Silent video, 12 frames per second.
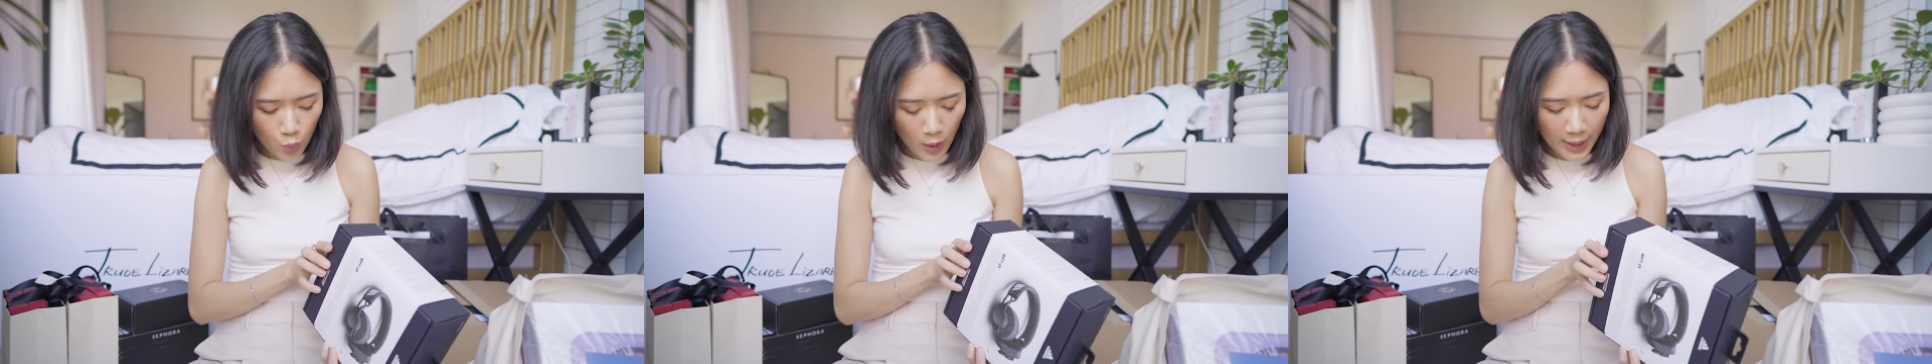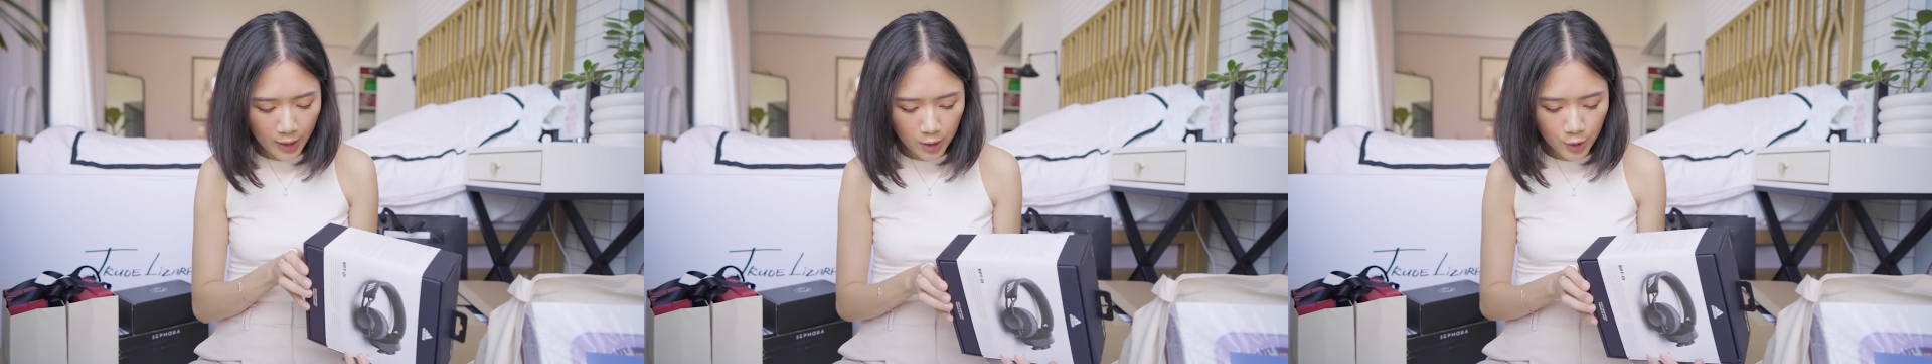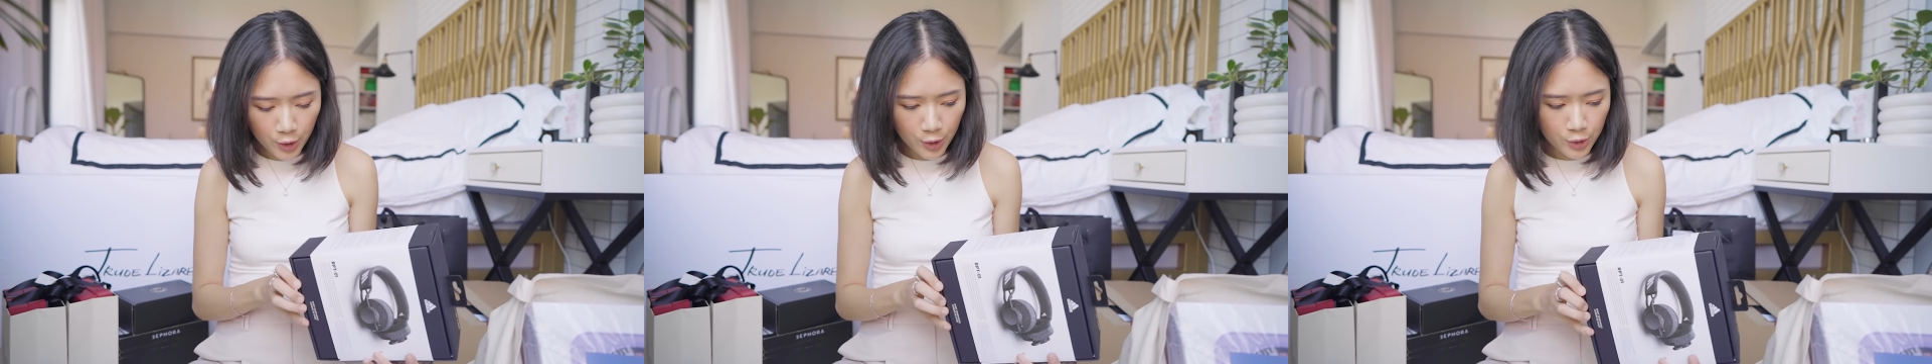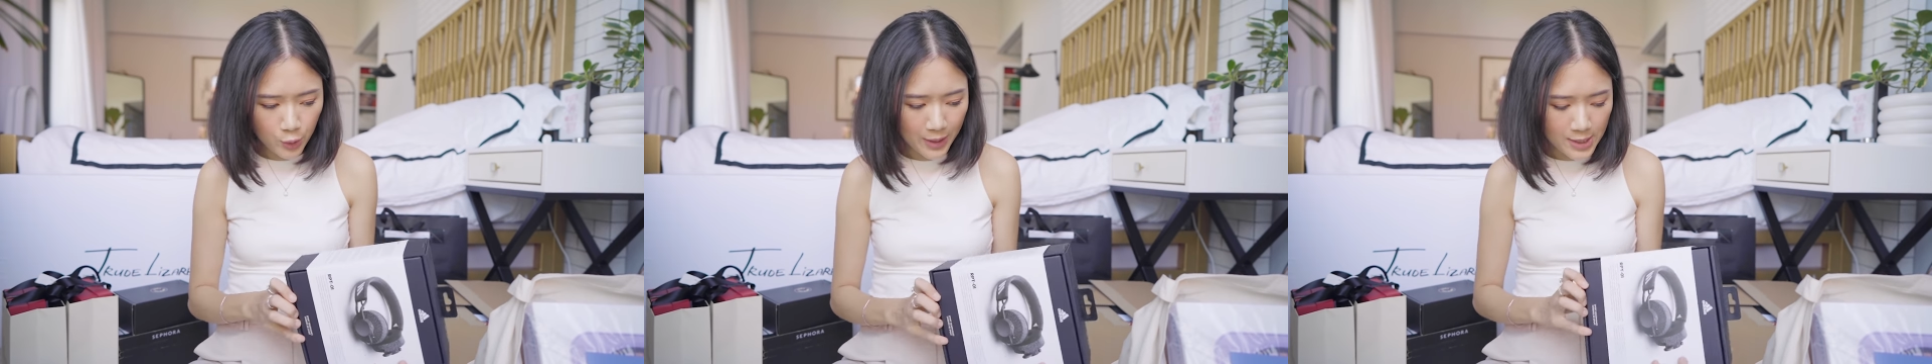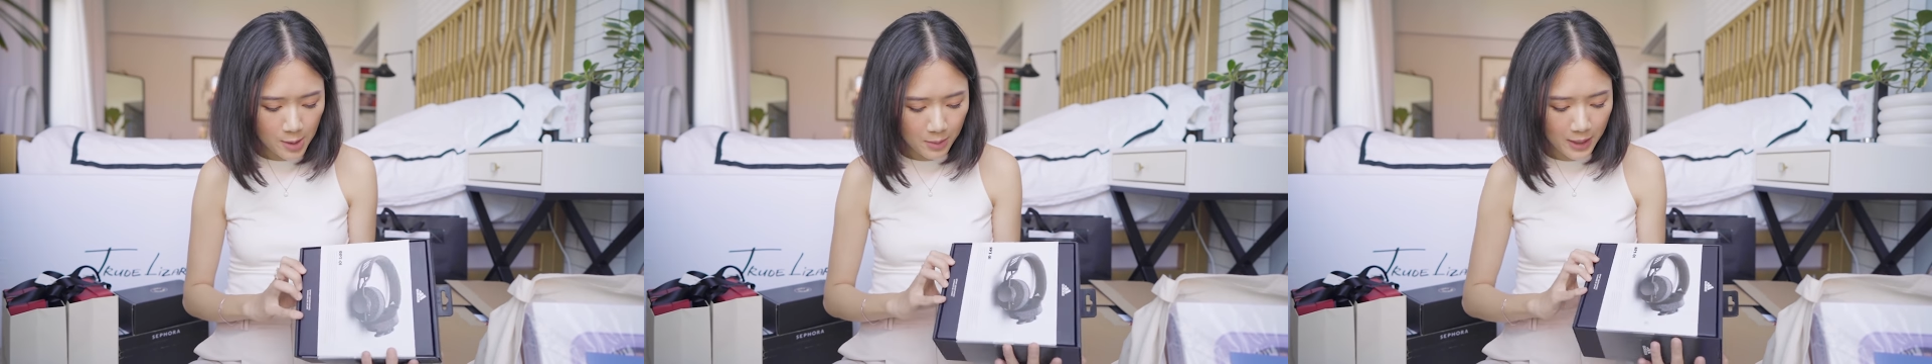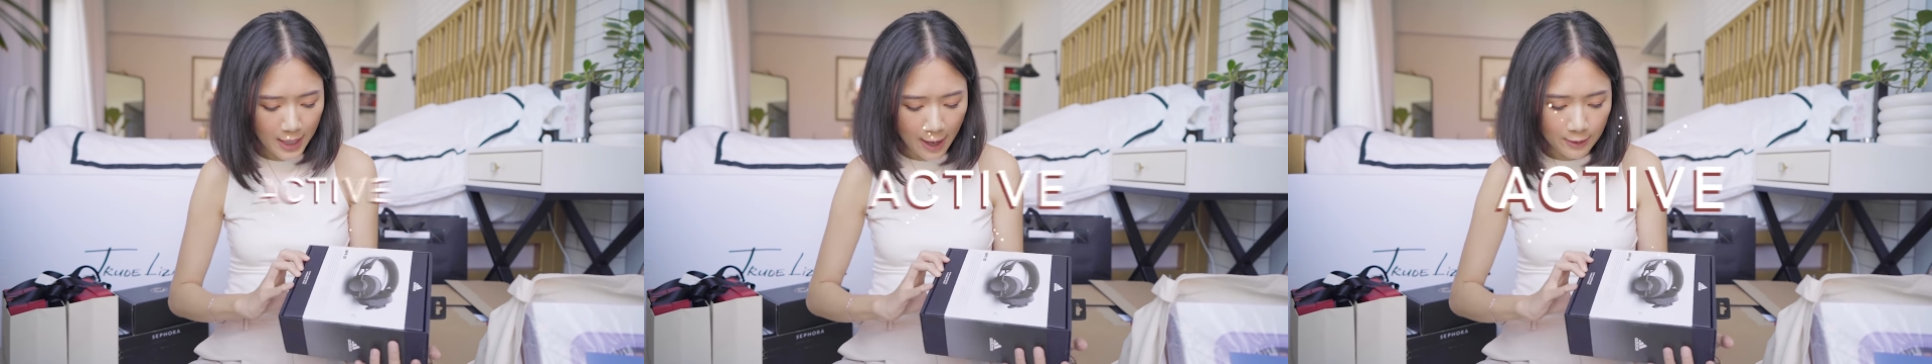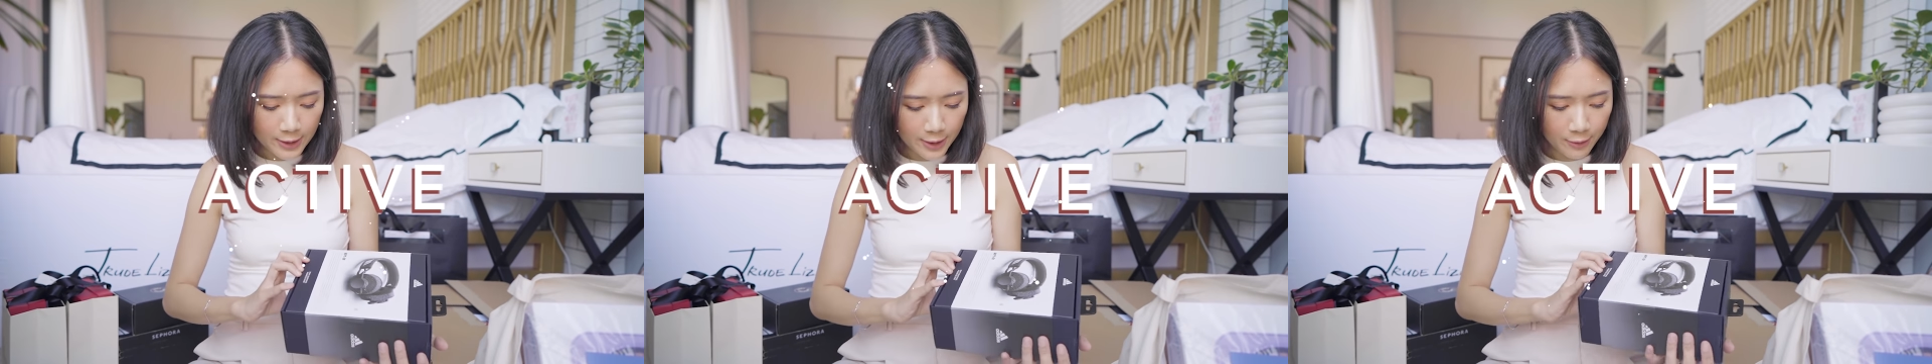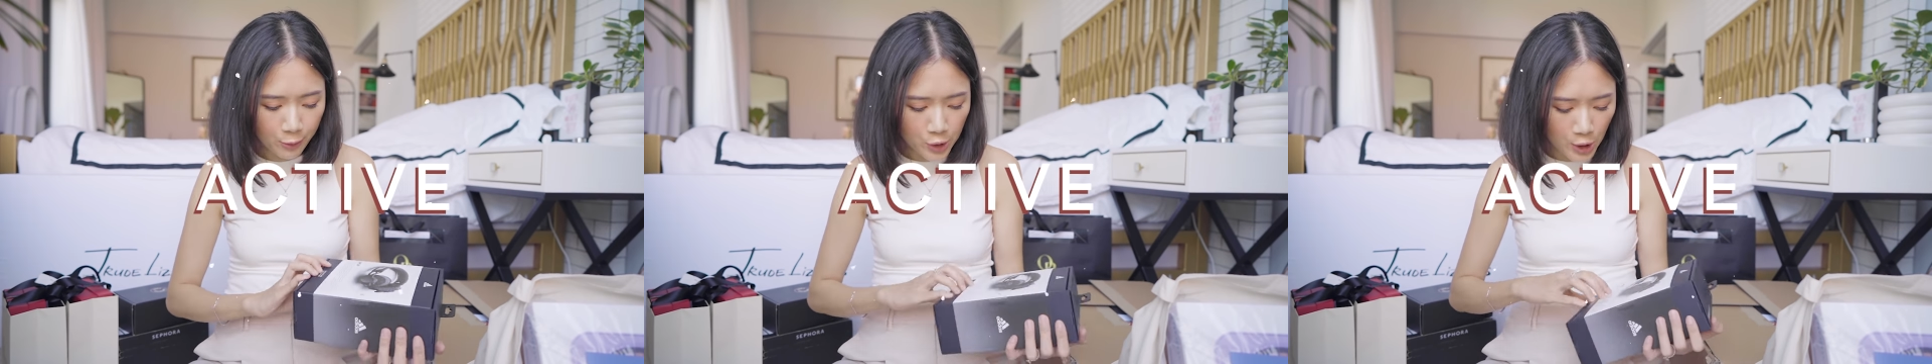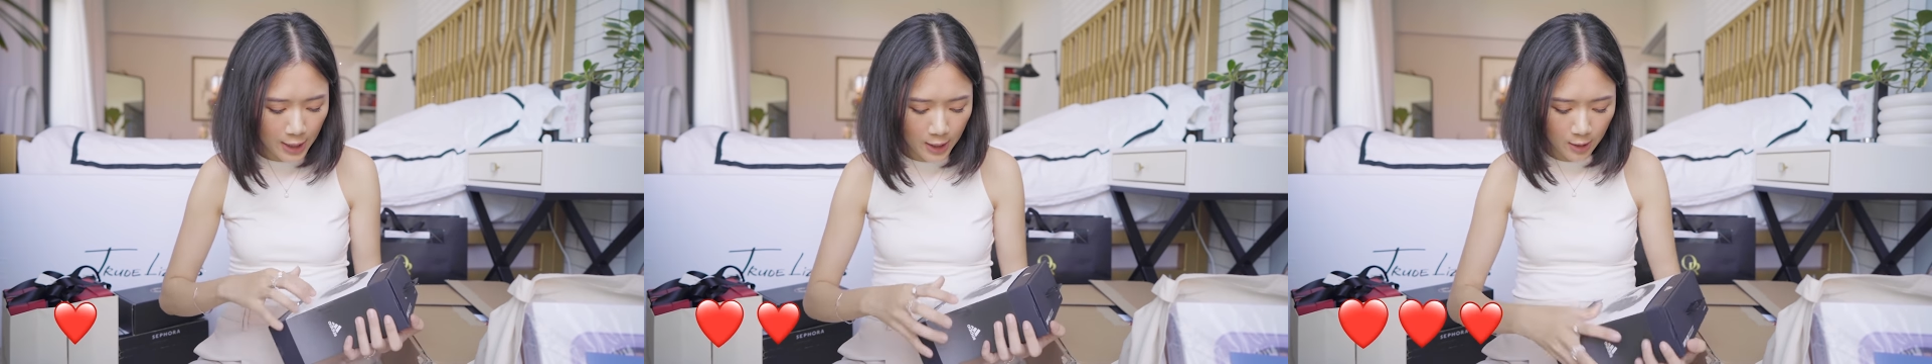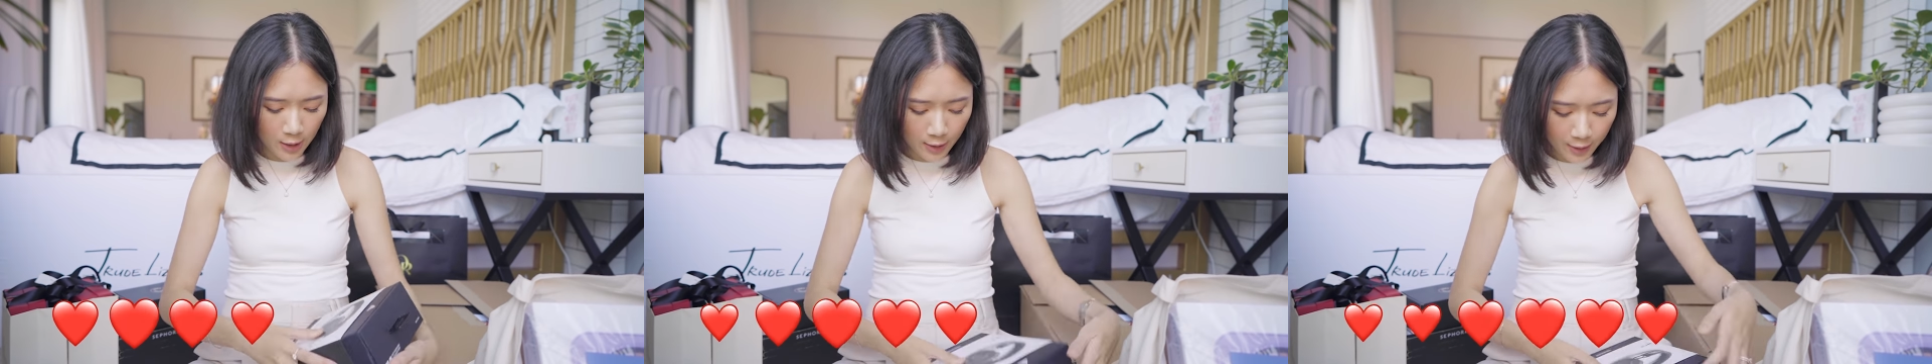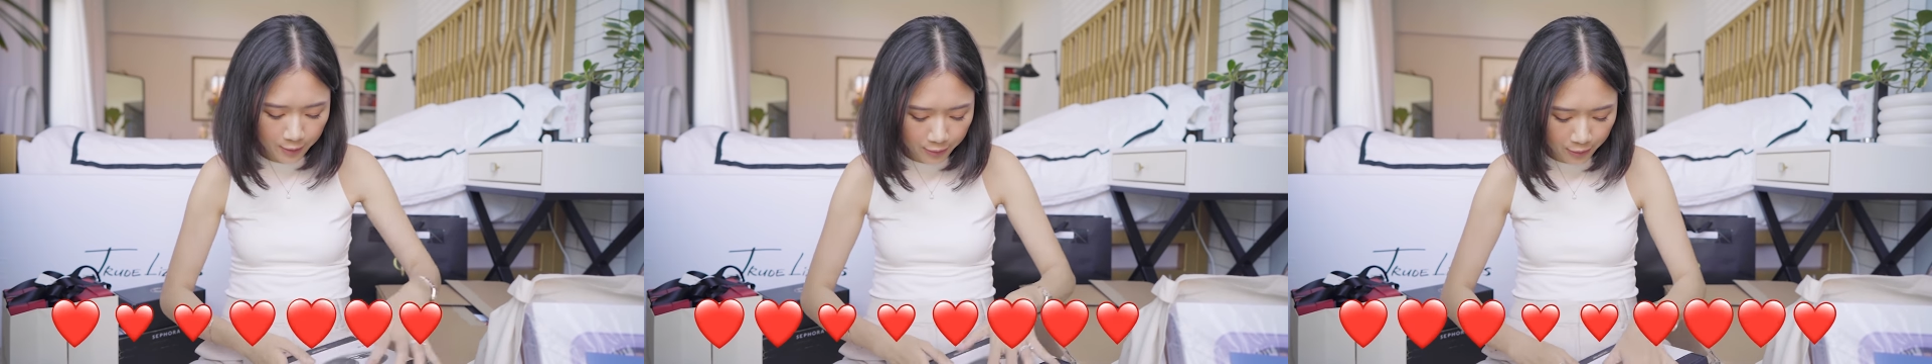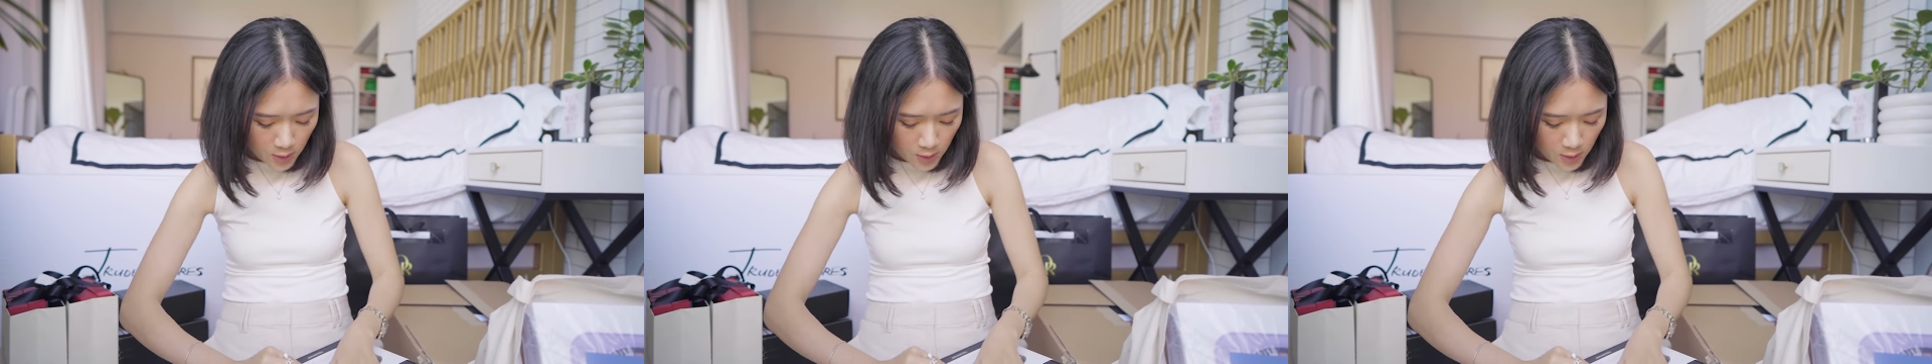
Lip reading: while you're doing something active, which I love.